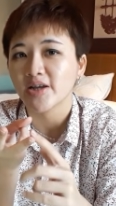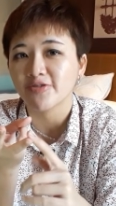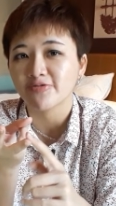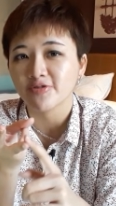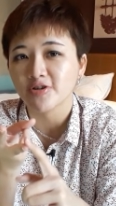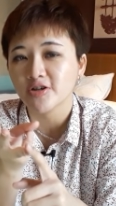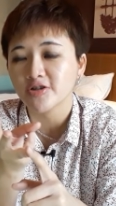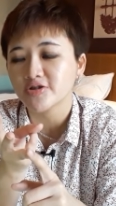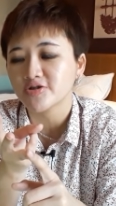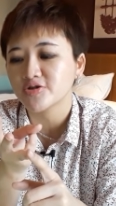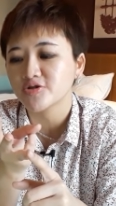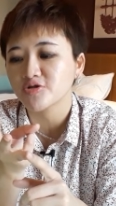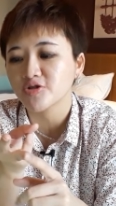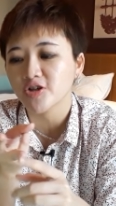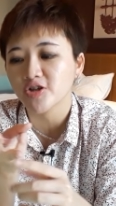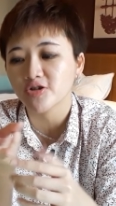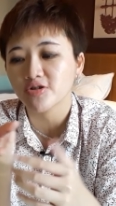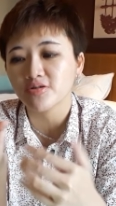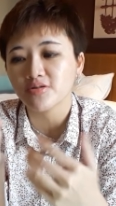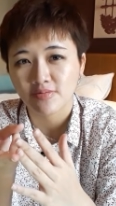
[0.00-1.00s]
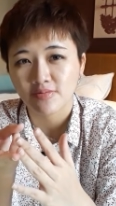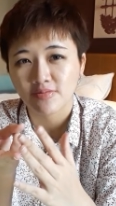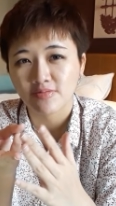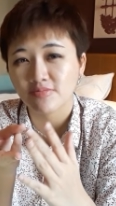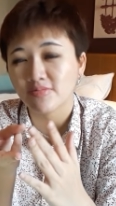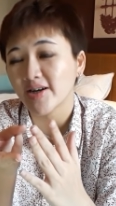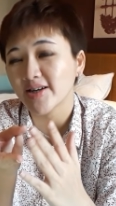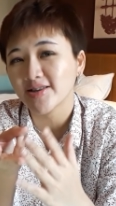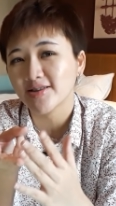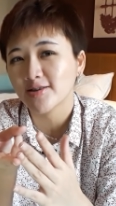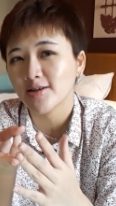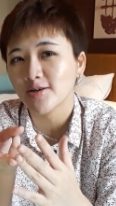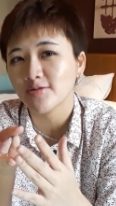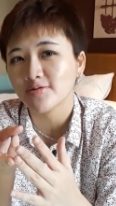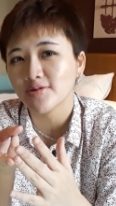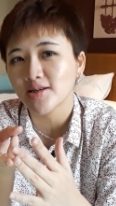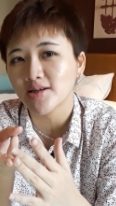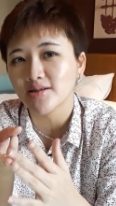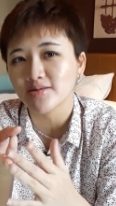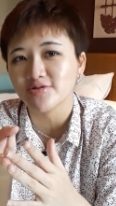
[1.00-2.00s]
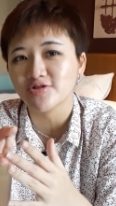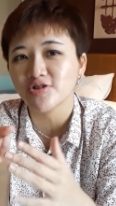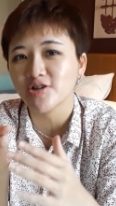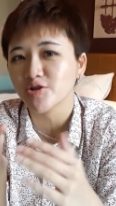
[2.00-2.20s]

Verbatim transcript: Of course, you gotta write down things,